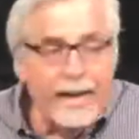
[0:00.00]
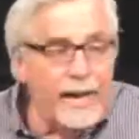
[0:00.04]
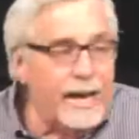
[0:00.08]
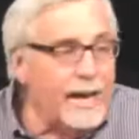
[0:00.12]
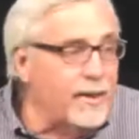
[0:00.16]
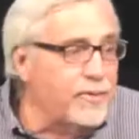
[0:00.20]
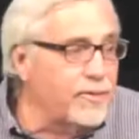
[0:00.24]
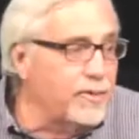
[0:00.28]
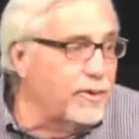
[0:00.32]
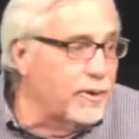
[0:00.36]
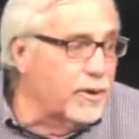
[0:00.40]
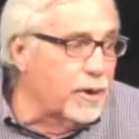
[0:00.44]

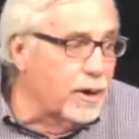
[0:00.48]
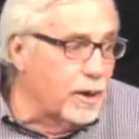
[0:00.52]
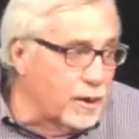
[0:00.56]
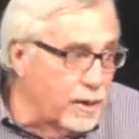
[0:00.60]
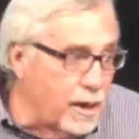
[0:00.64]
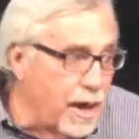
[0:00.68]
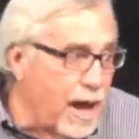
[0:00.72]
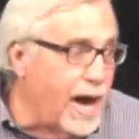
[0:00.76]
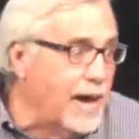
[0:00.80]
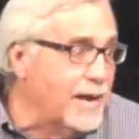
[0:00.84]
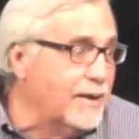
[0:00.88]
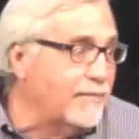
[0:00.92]
And there are a
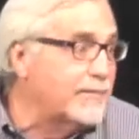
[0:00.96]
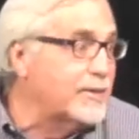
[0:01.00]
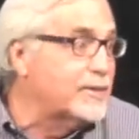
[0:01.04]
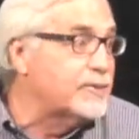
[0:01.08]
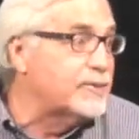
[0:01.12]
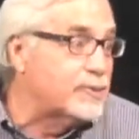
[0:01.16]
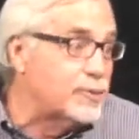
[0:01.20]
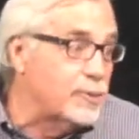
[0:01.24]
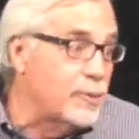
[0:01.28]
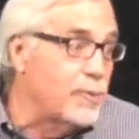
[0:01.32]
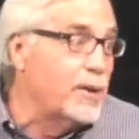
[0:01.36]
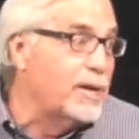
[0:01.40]
lot of
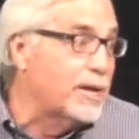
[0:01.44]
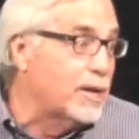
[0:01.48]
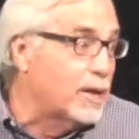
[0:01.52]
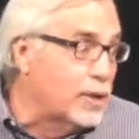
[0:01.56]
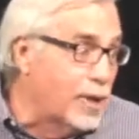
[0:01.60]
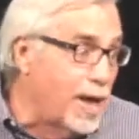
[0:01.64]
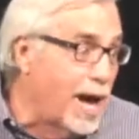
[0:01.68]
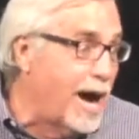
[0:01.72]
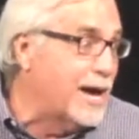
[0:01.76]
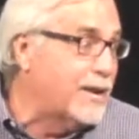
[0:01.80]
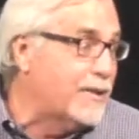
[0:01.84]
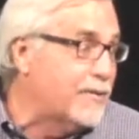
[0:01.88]
us doing a
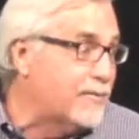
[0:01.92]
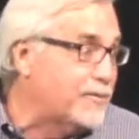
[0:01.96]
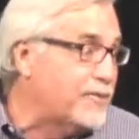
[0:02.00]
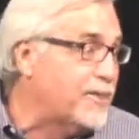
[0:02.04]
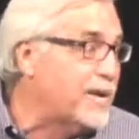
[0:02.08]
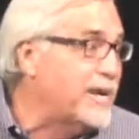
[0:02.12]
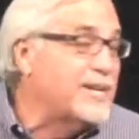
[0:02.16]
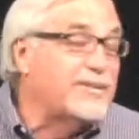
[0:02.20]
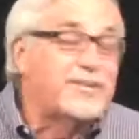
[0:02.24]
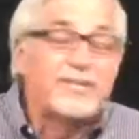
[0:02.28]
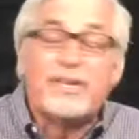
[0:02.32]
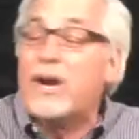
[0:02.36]
lot of
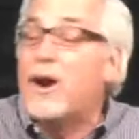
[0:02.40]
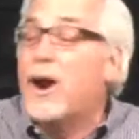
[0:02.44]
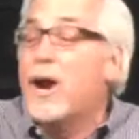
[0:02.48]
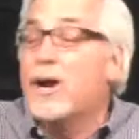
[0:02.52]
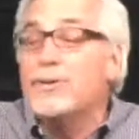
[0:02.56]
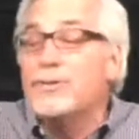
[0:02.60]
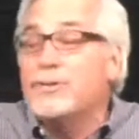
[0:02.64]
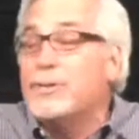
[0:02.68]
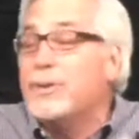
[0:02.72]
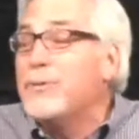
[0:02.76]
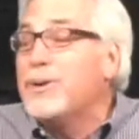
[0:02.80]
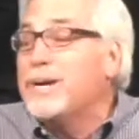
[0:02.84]
things that
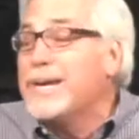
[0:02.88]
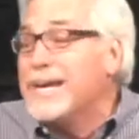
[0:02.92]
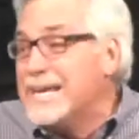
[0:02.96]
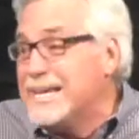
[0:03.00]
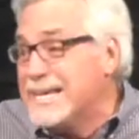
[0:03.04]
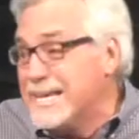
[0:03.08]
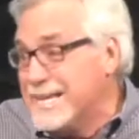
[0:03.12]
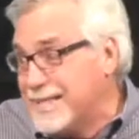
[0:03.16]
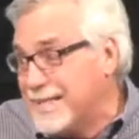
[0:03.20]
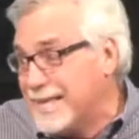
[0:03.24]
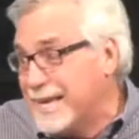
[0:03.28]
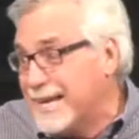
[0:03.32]
aren't doing
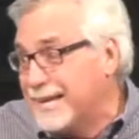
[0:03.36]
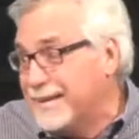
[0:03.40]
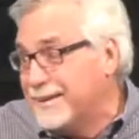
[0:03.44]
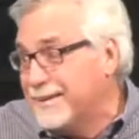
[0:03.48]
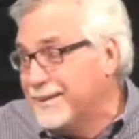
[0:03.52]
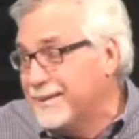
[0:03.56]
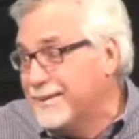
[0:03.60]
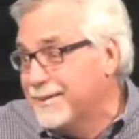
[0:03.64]
anything.